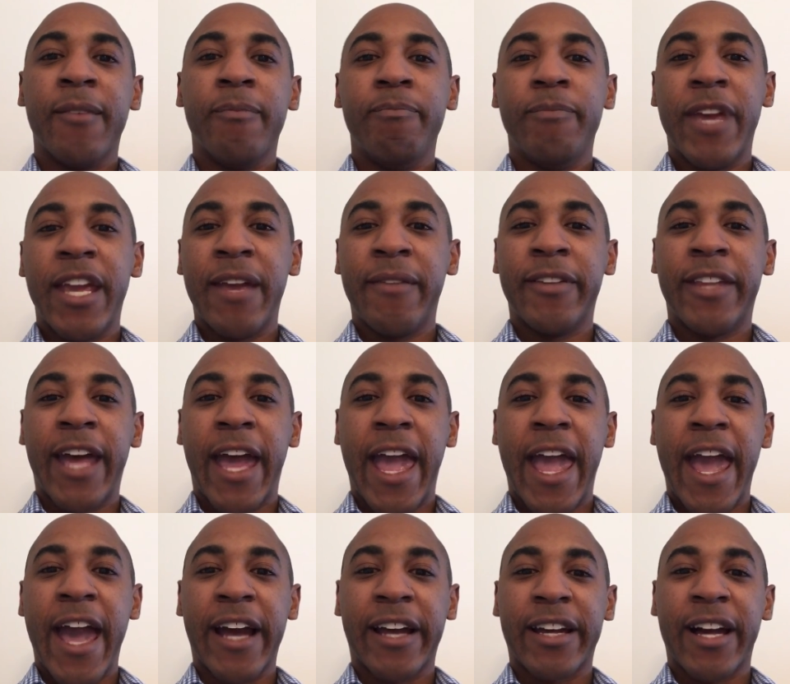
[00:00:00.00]
maybe the
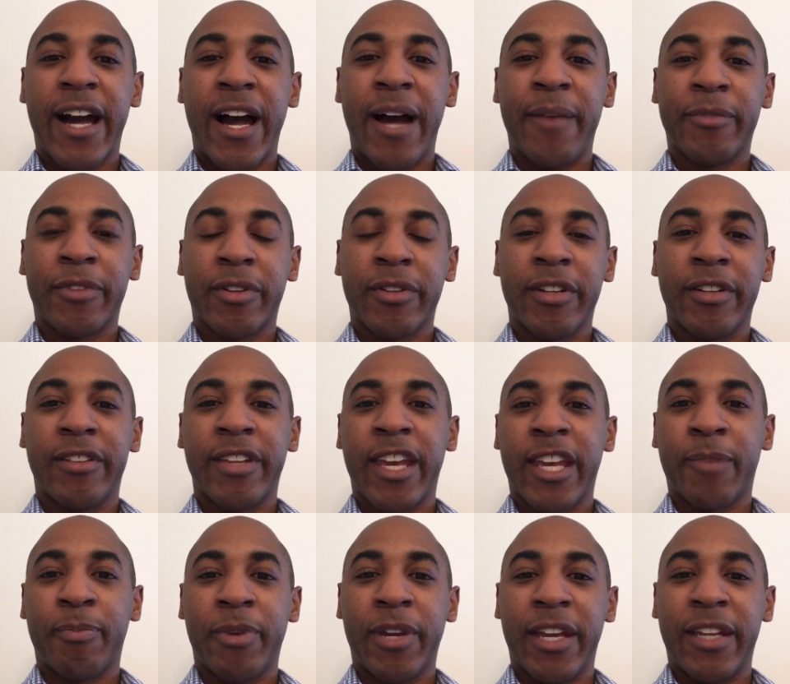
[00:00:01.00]
AdCom's going to
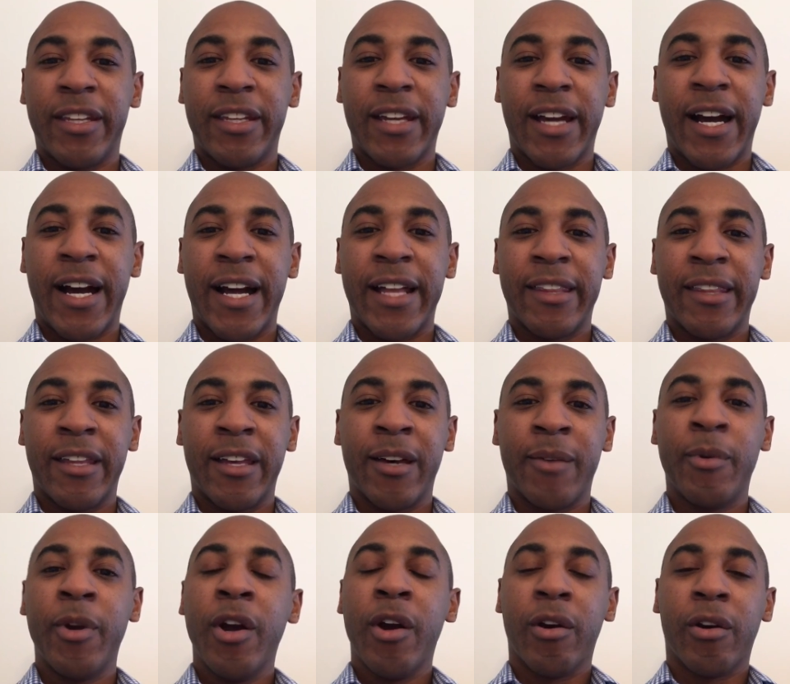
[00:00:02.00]
take pity on
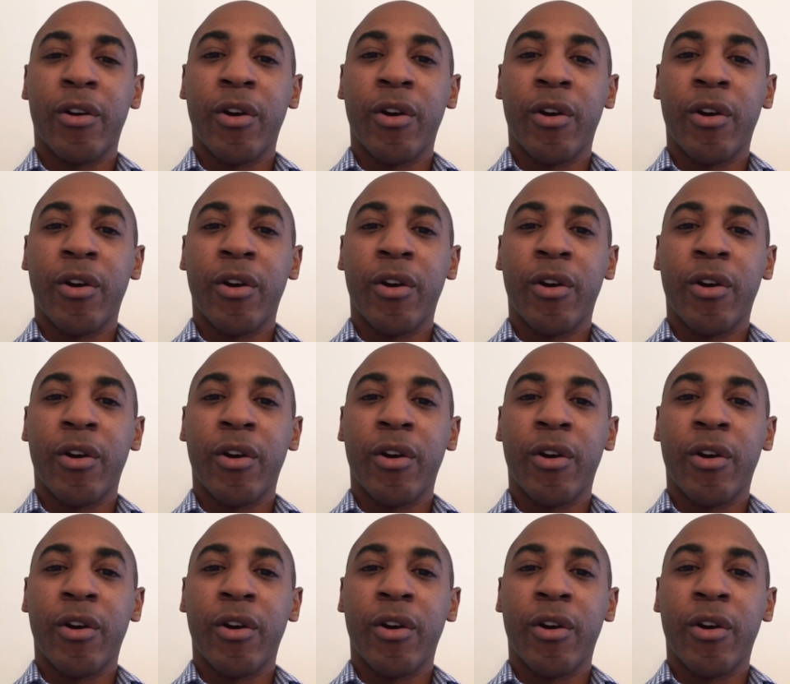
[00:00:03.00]
them